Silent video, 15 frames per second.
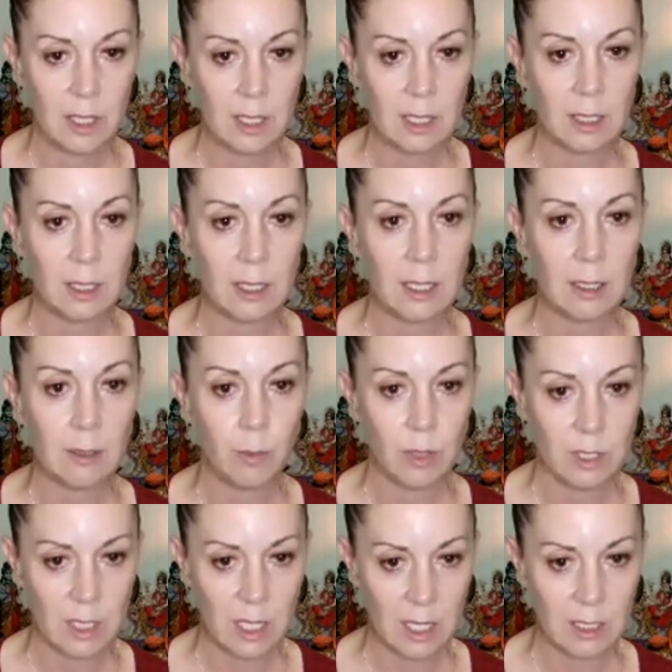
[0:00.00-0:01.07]
healing,
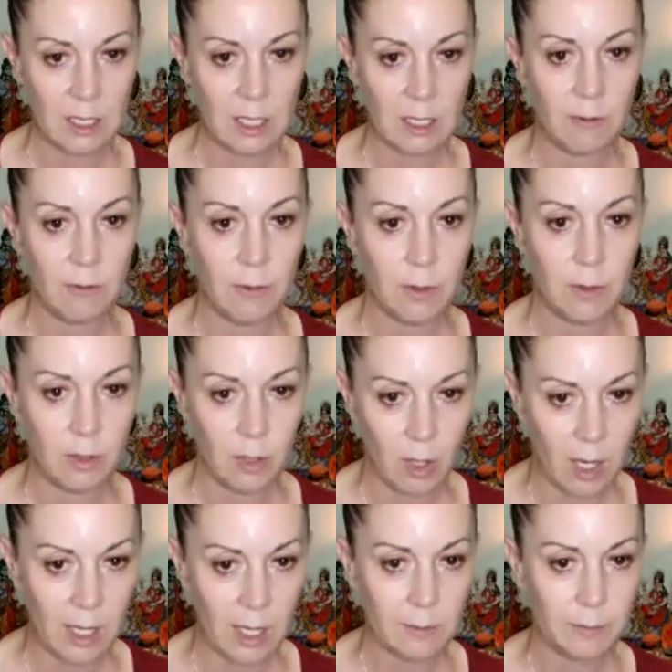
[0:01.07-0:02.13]
protective
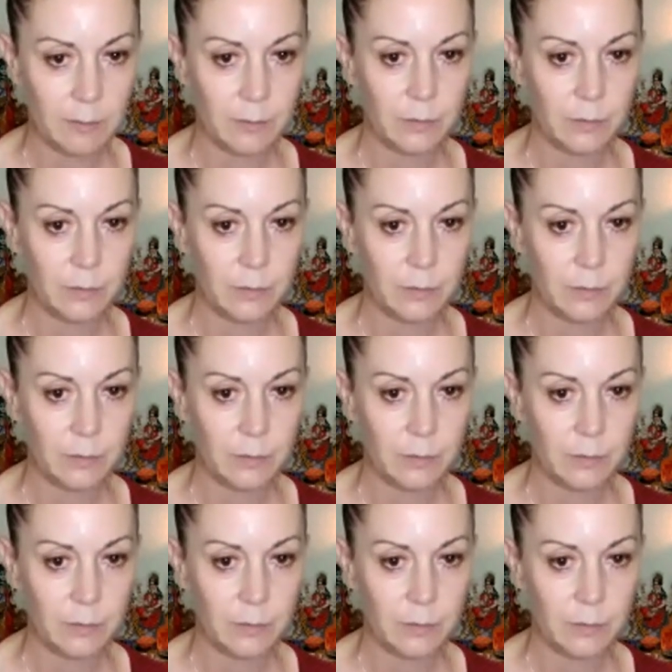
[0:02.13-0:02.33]
light.